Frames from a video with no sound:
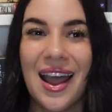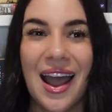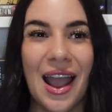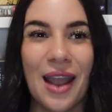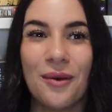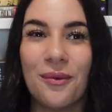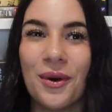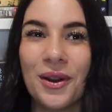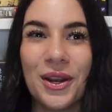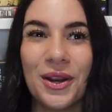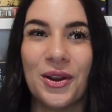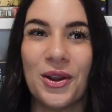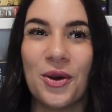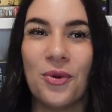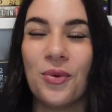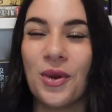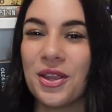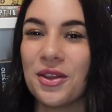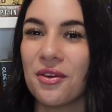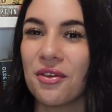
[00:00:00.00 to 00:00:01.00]
I want to know
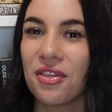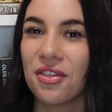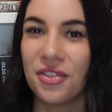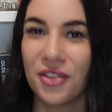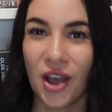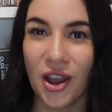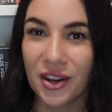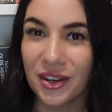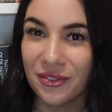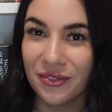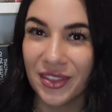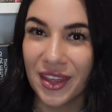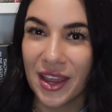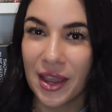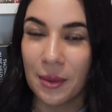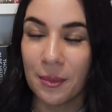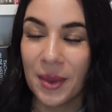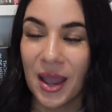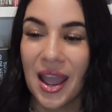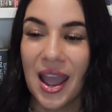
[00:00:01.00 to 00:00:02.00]
what you thought of
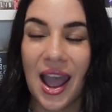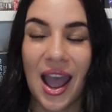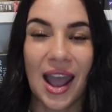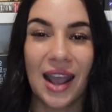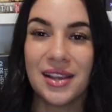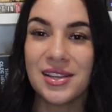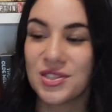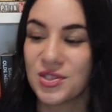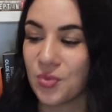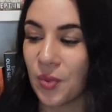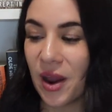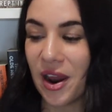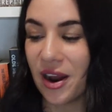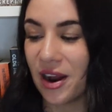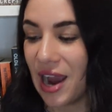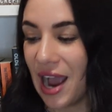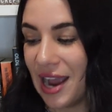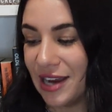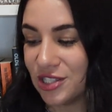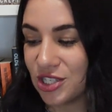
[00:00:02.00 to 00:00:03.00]
them. I
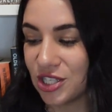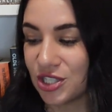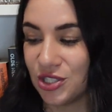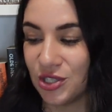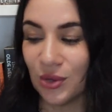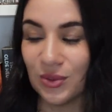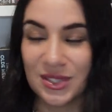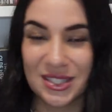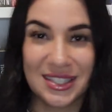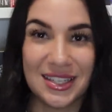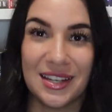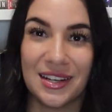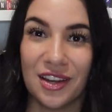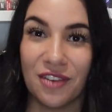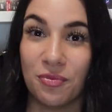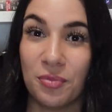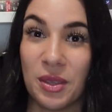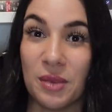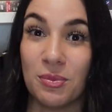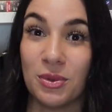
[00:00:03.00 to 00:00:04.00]
swear I just don't see
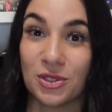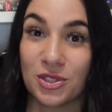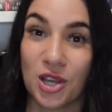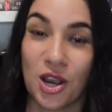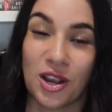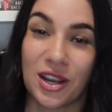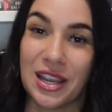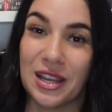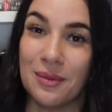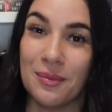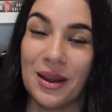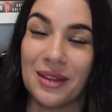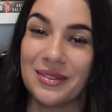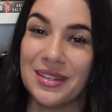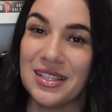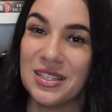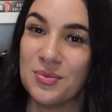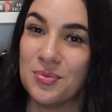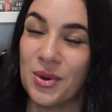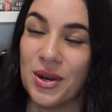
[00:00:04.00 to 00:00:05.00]
enough people talking about
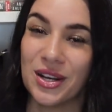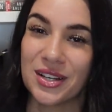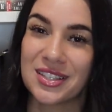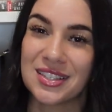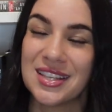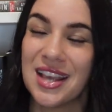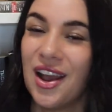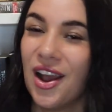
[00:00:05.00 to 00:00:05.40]
these books